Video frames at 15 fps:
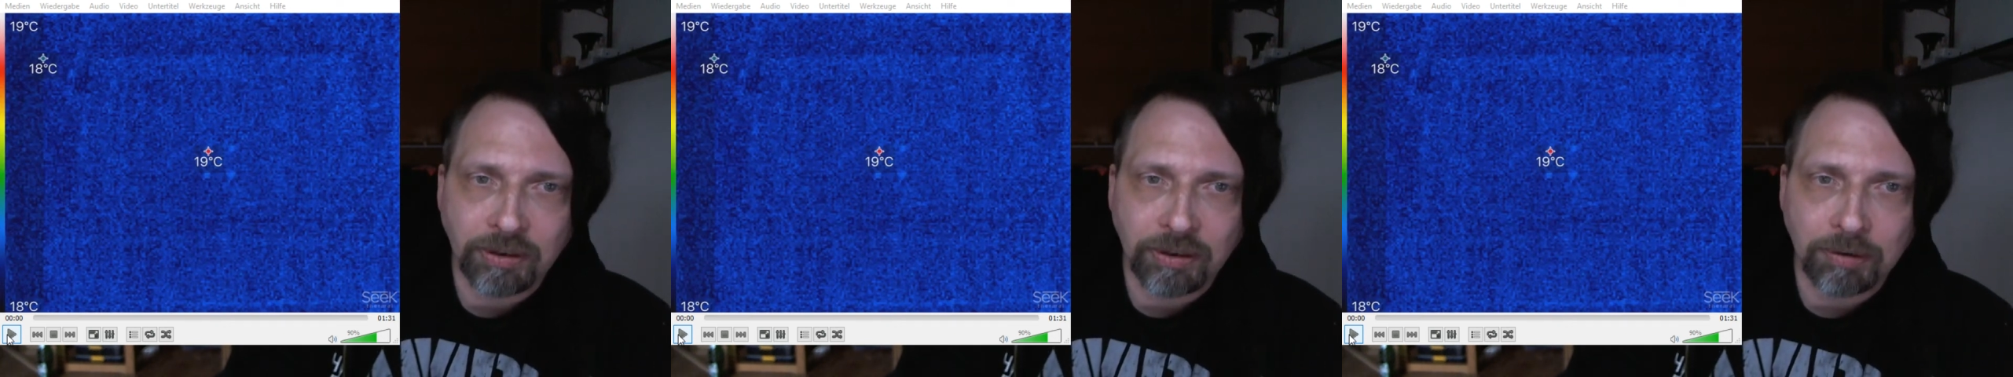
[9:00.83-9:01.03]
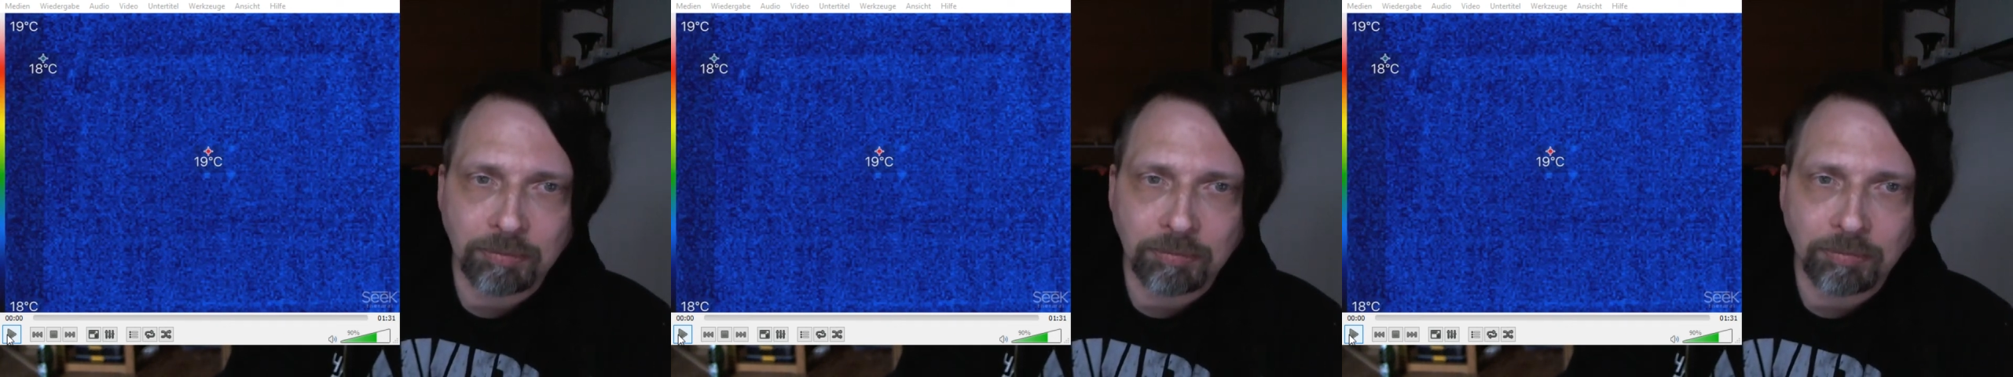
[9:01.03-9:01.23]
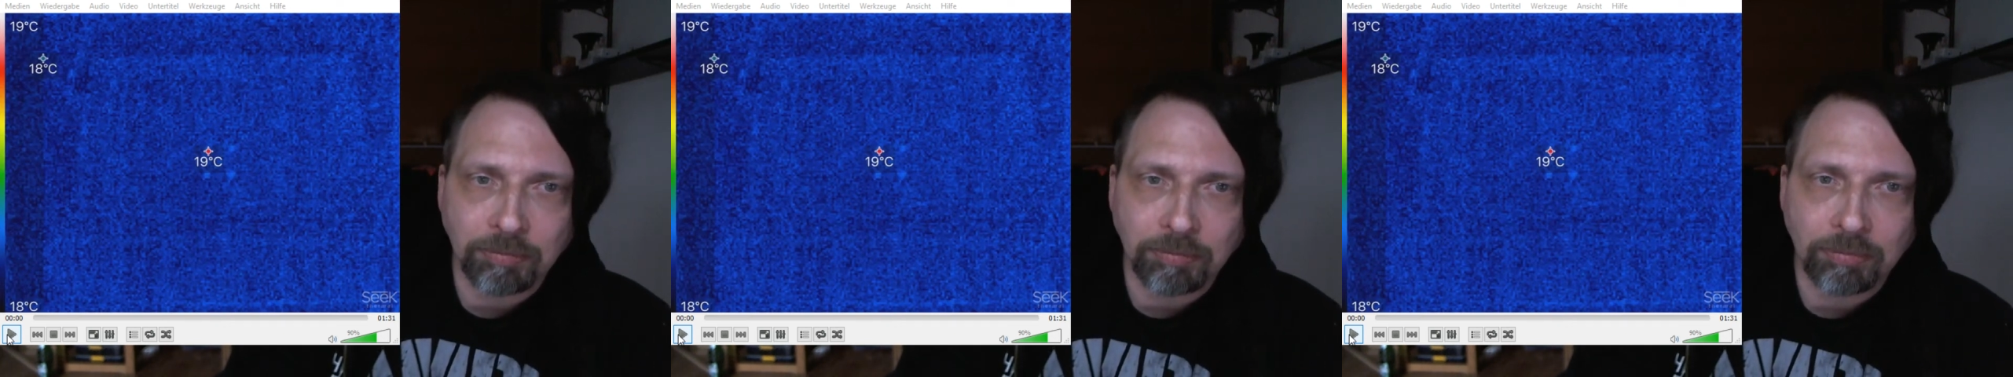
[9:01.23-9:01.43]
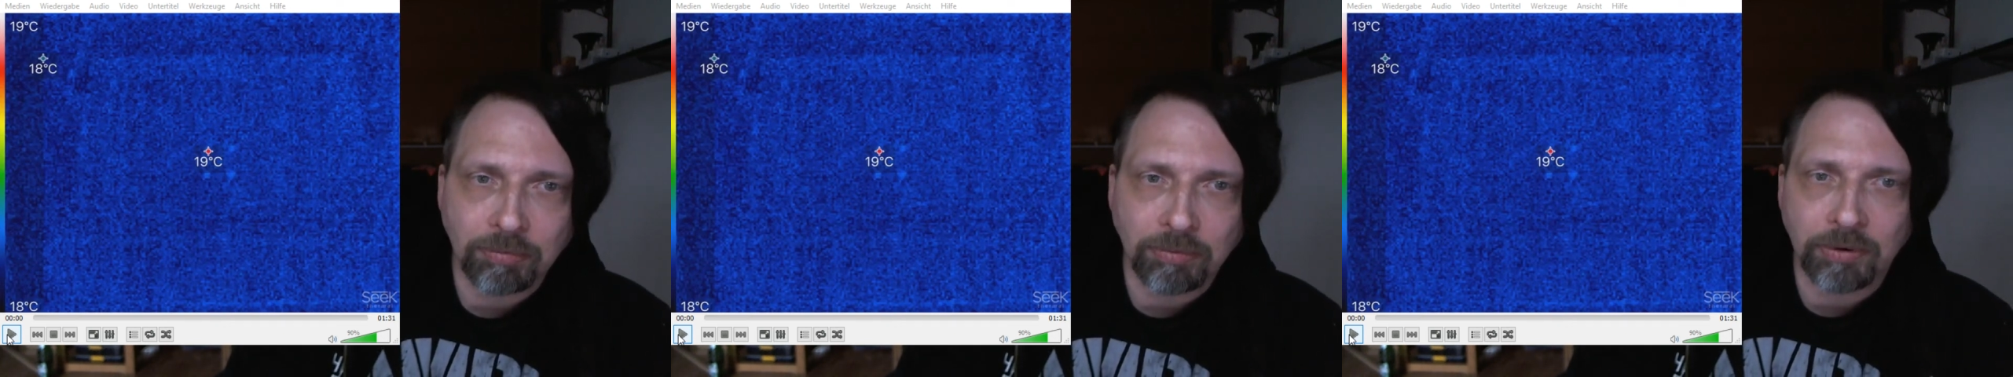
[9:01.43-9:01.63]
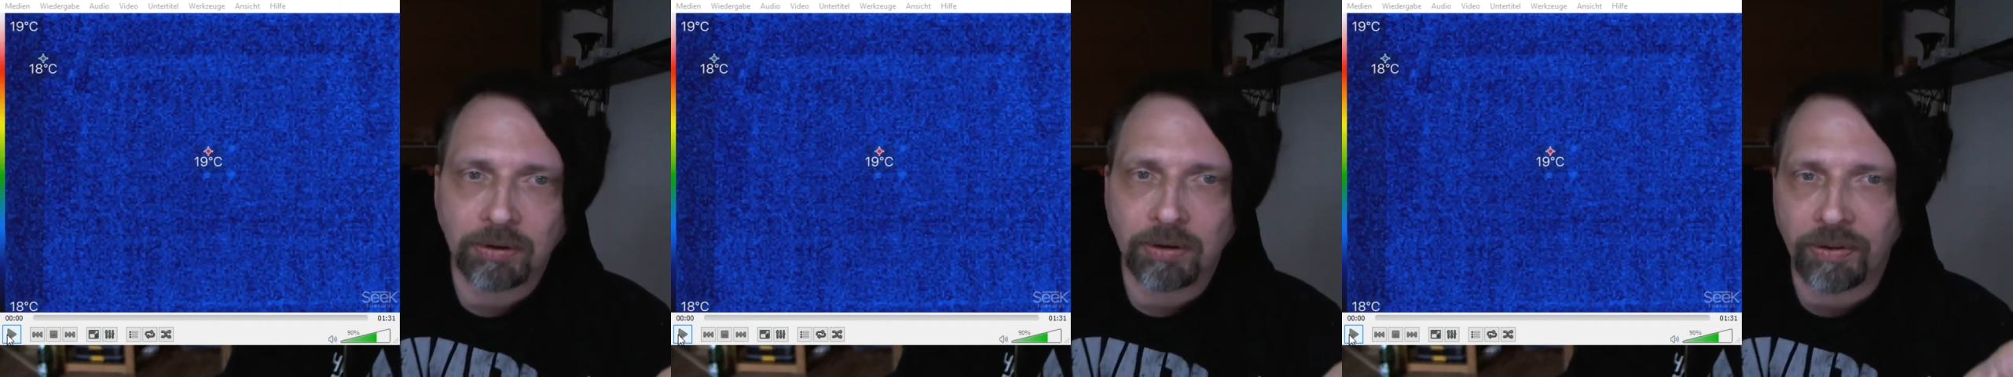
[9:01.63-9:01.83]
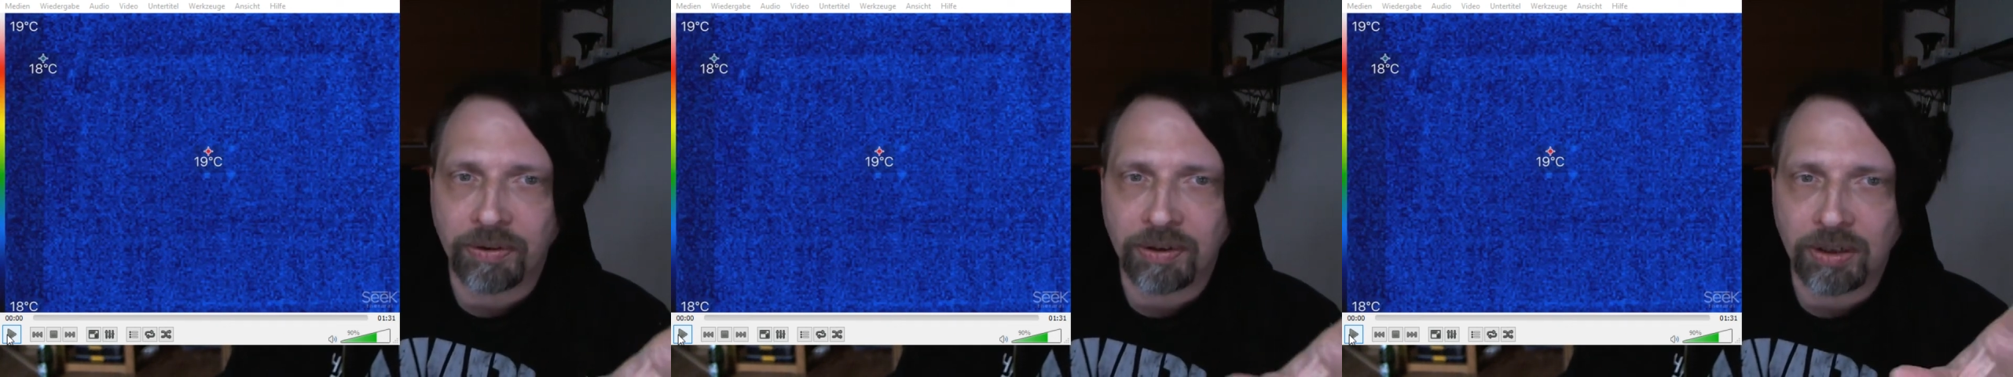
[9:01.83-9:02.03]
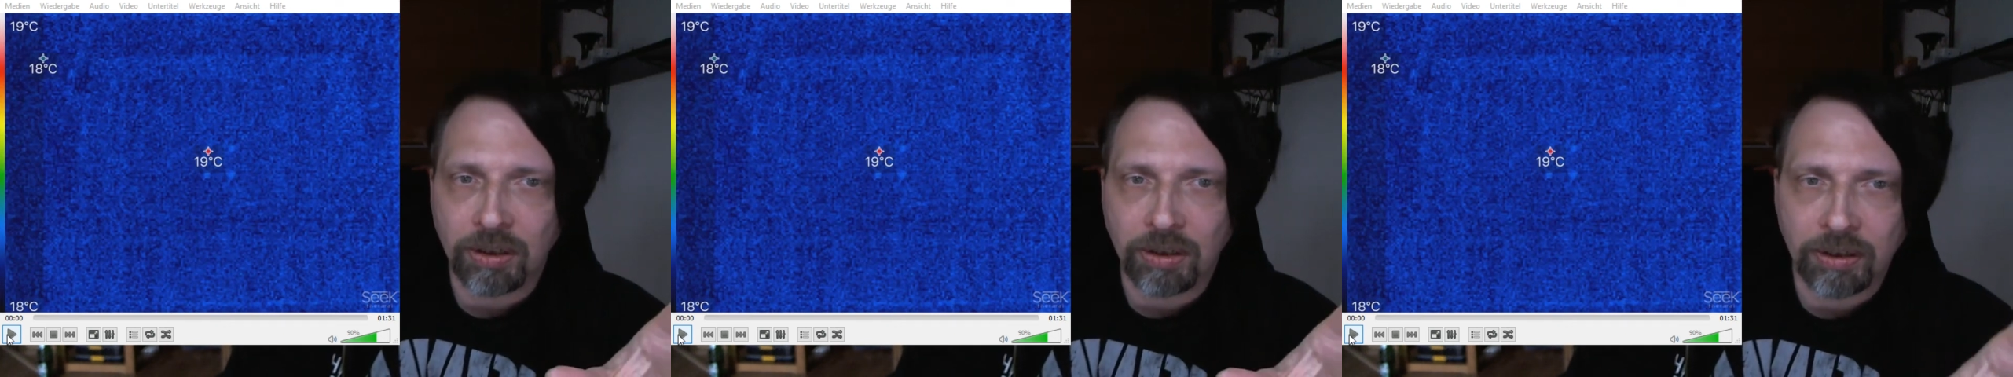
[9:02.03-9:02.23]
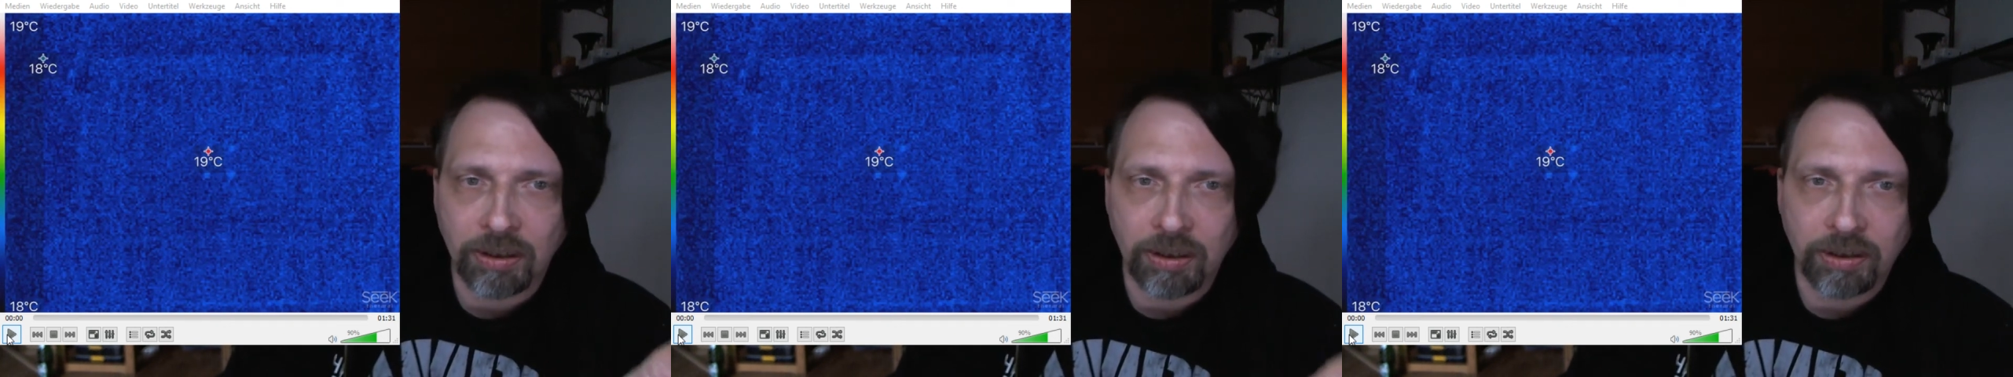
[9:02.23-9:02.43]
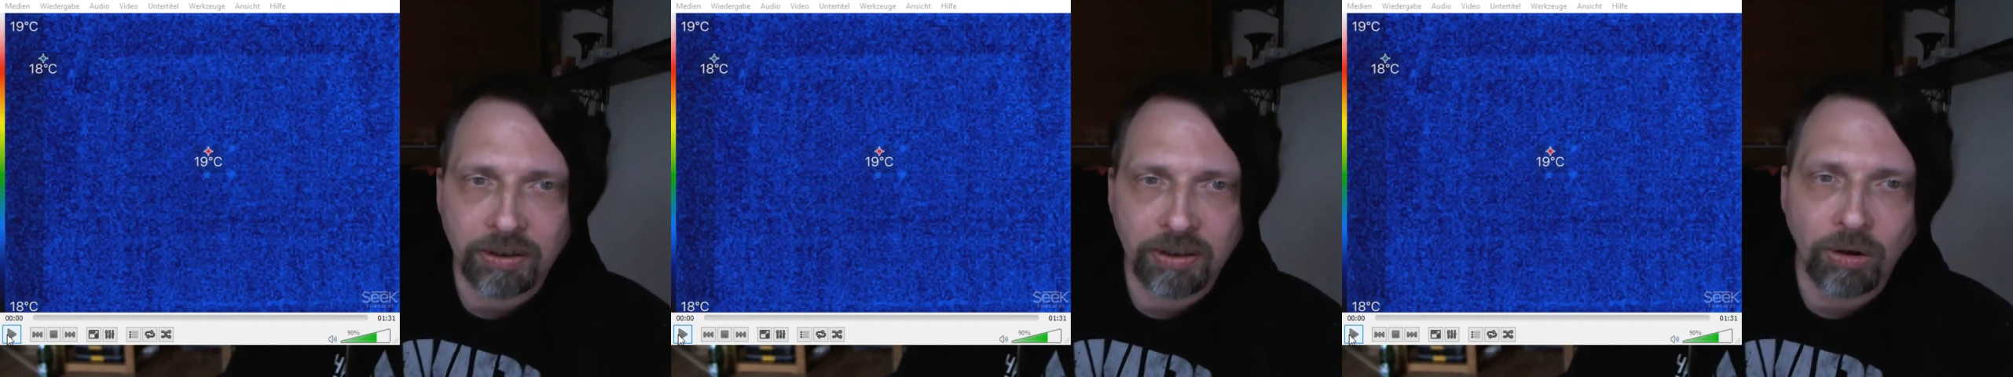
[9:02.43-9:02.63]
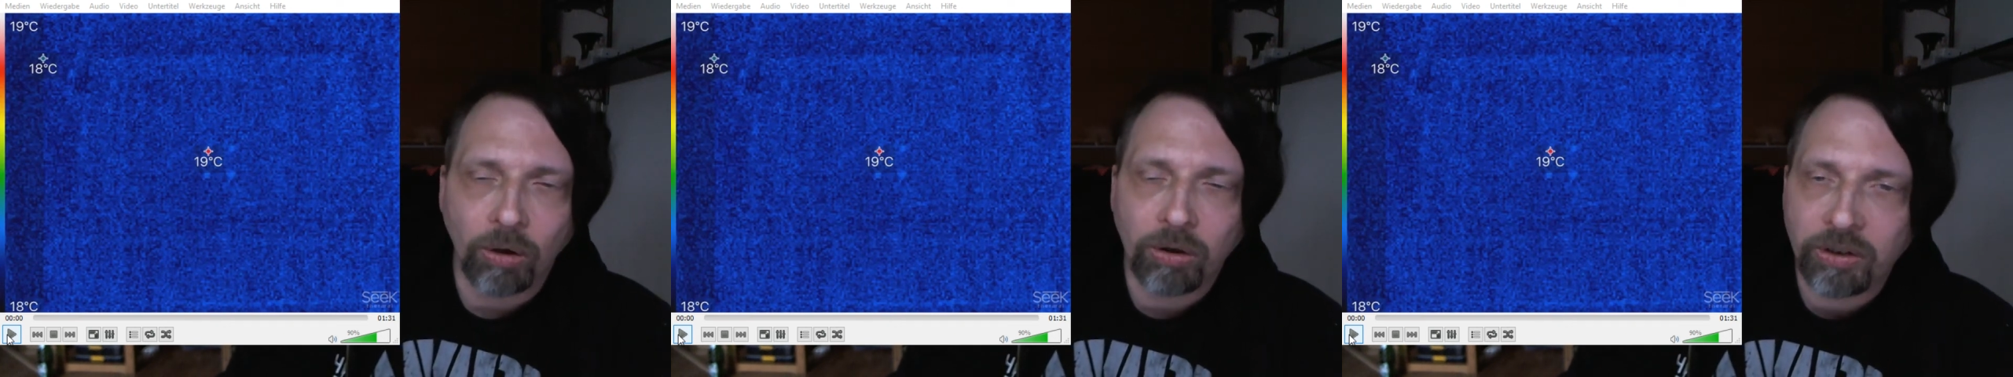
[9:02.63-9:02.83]

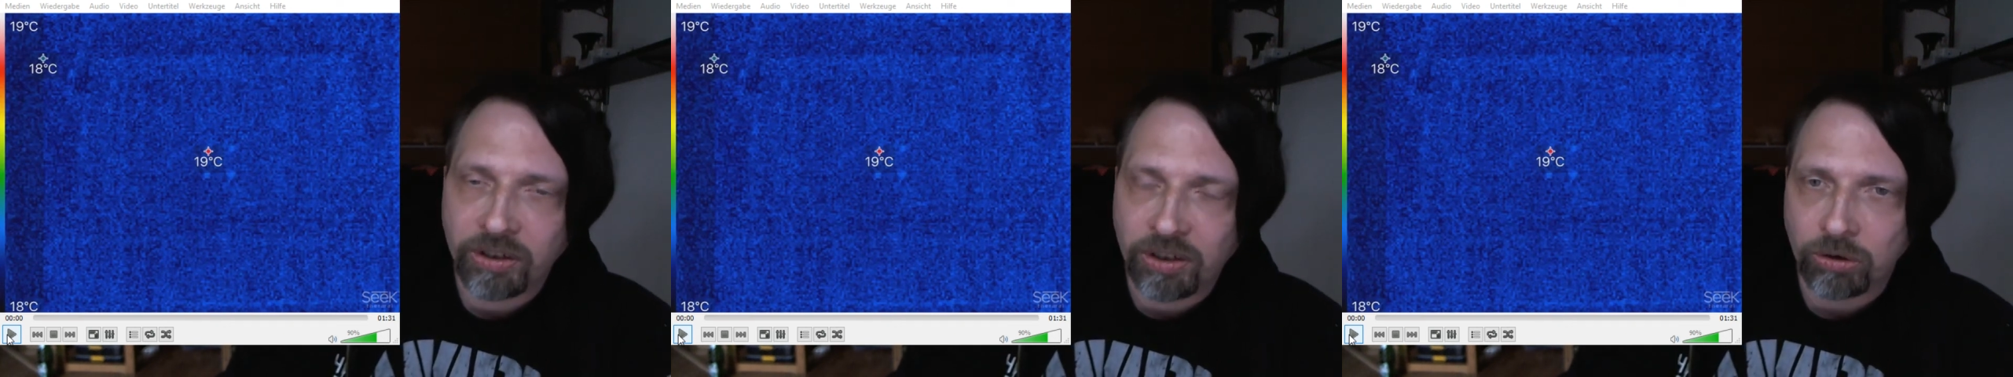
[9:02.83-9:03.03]
the